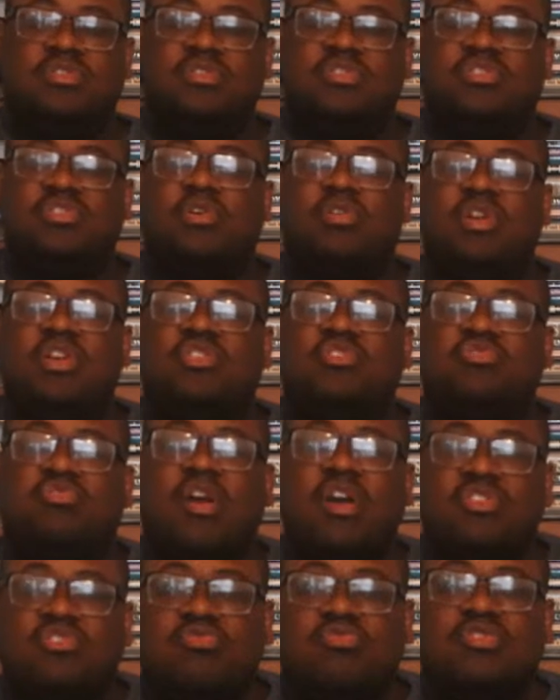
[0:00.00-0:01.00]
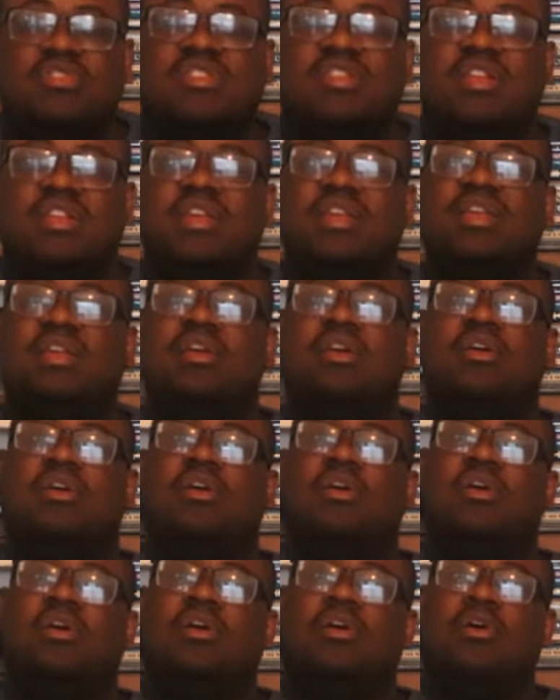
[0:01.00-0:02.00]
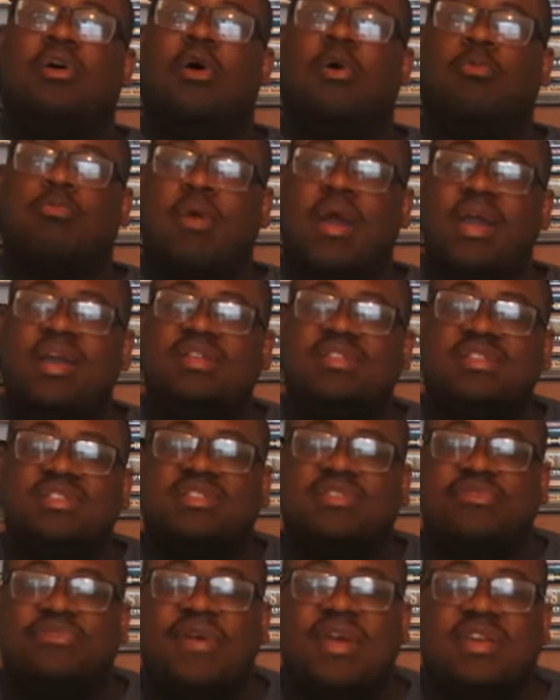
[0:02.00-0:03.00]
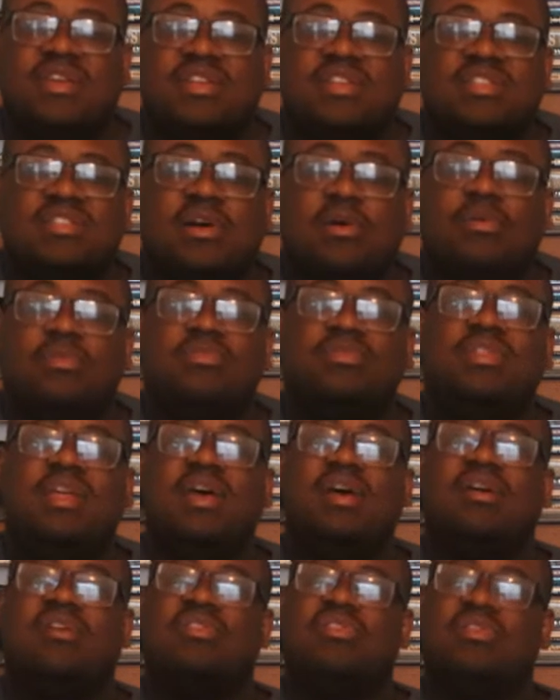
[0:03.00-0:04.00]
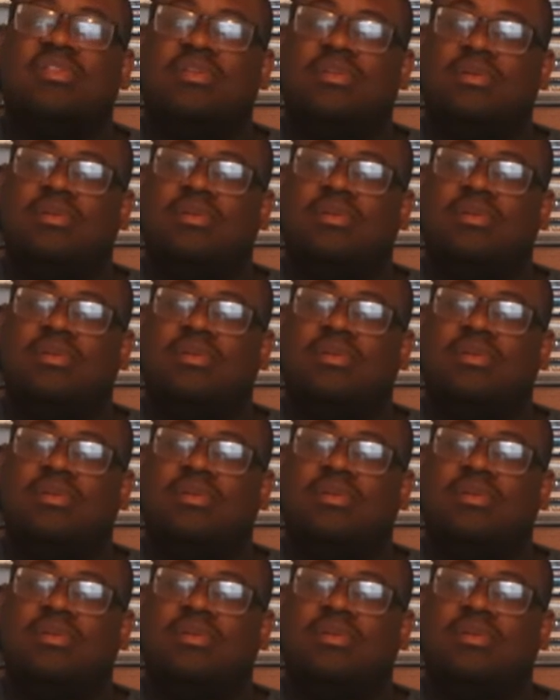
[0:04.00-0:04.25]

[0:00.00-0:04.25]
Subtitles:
So he treacherously arranges to fake his own death,